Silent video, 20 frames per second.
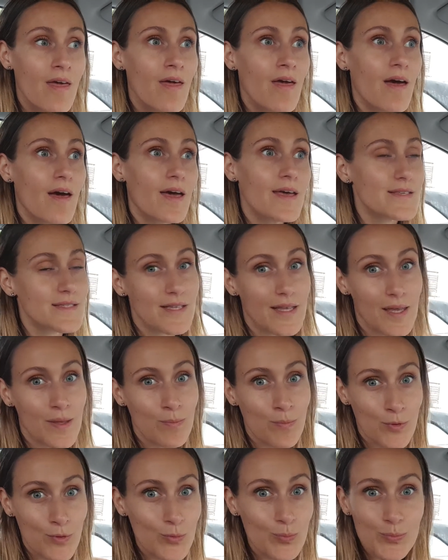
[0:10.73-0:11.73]
as like a
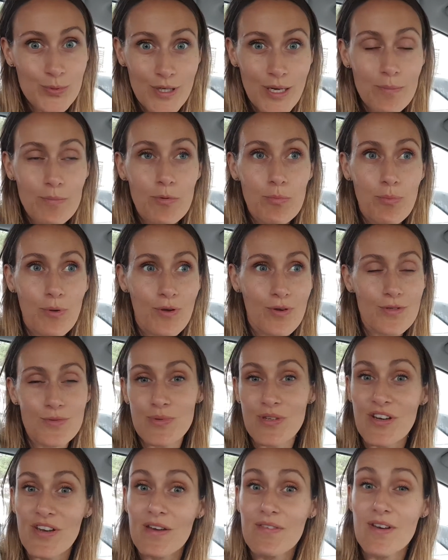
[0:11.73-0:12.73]
meal prep because we
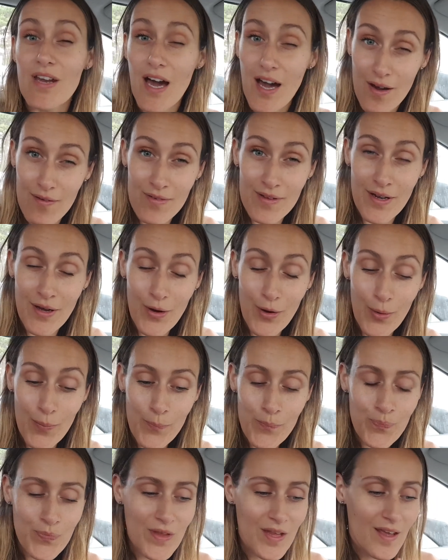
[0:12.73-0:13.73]
don't have an oven at home.
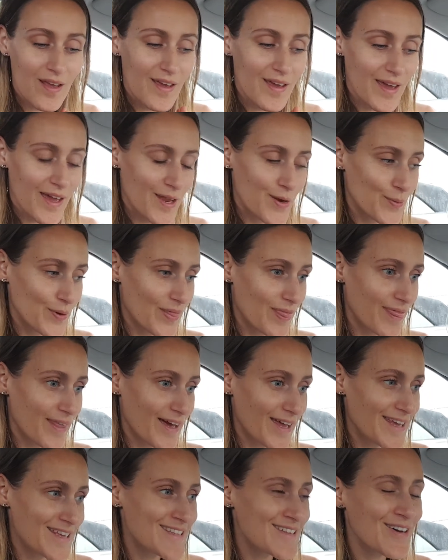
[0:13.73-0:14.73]
Anyway,
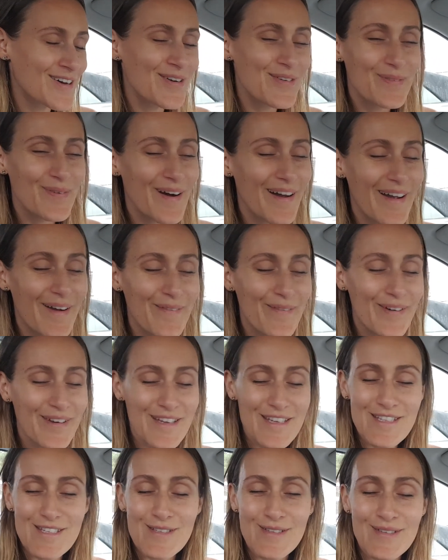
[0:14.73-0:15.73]
that is not why I
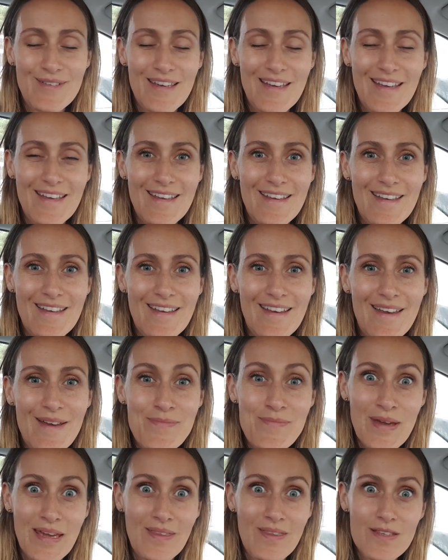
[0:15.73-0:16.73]
wanted to
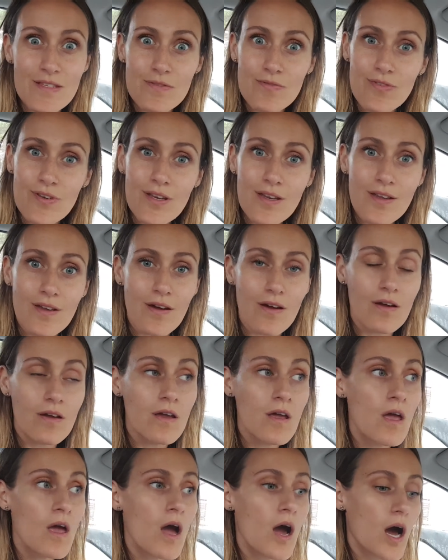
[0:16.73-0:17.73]
make this video.
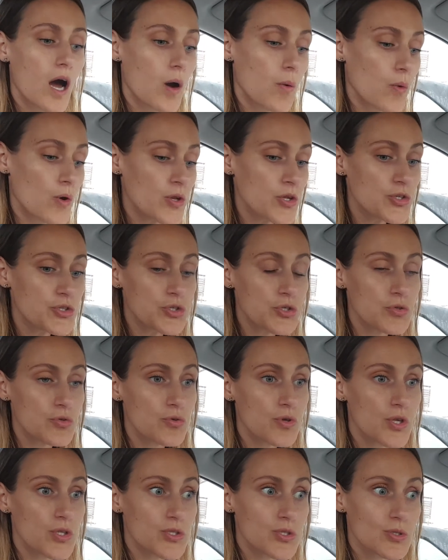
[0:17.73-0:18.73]
I wanted
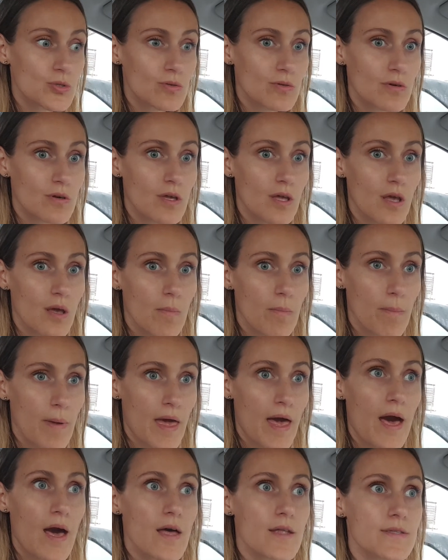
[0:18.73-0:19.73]
to talk
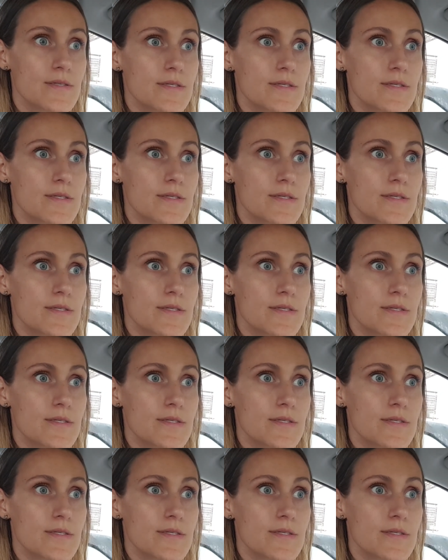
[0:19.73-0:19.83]
about